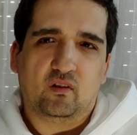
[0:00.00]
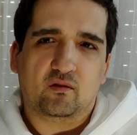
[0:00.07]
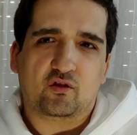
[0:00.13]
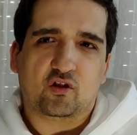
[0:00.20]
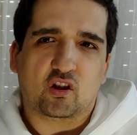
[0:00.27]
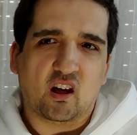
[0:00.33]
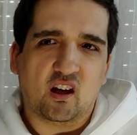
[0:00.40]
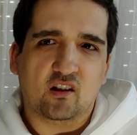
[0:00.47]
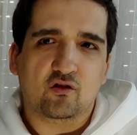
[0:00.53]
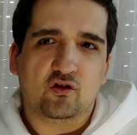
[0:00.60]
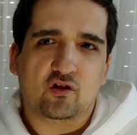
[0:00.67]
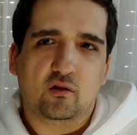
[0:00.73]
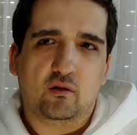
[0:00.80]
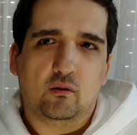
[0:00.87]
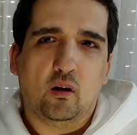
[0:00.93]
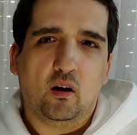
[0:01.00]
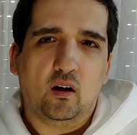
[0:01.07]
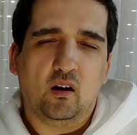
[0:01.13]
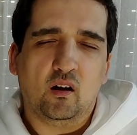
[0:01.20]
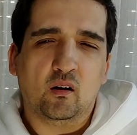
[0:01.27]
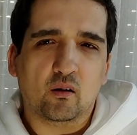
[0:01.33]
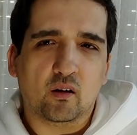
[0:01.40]
changed
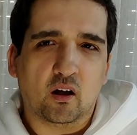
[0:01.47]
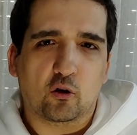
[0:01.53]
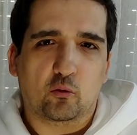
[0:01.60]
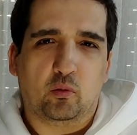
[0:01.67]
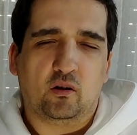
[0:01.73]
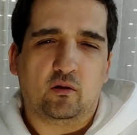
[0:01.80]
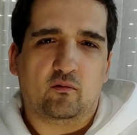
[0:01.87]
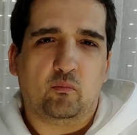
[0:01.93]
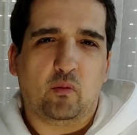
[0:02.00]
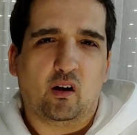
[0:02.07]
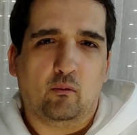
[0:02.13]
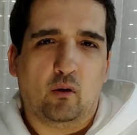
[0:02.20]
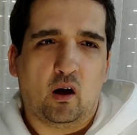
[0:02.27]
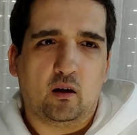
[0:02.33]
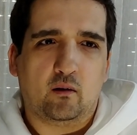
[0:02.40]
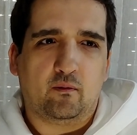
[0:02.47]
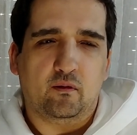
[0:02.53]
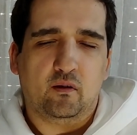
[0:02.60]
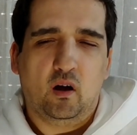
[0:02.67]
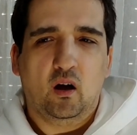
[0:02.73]
a little bit of my life,